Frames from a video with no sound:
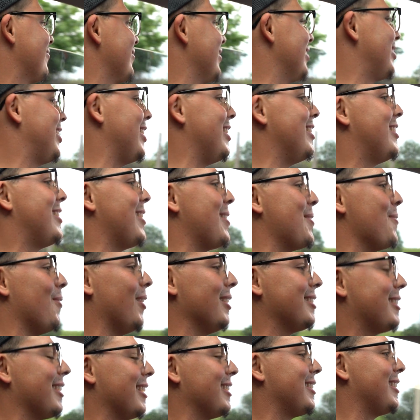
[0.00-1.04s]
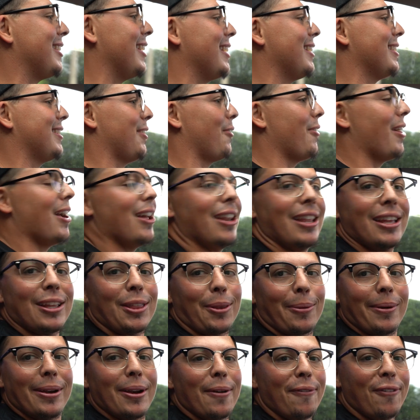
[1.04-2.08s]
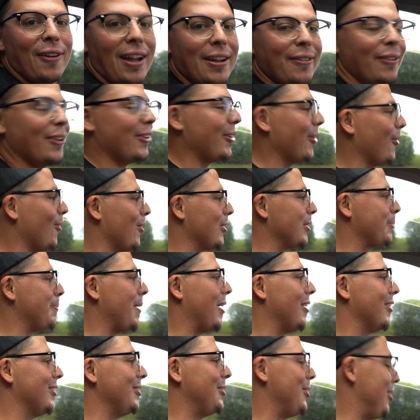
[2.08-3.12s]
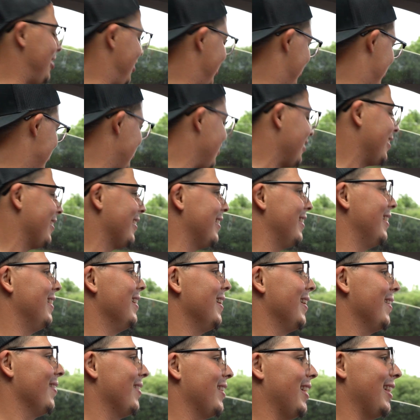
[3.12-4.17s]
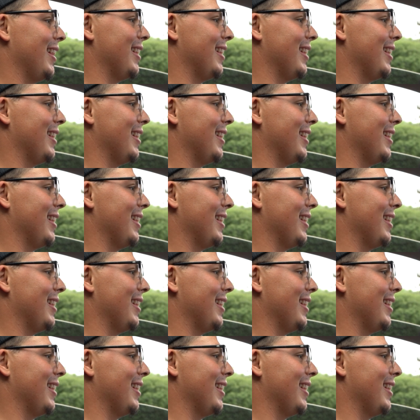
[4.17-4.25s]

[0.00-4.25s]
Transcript: GG. Once this thing's around like 300 to 500 horsepower, GG.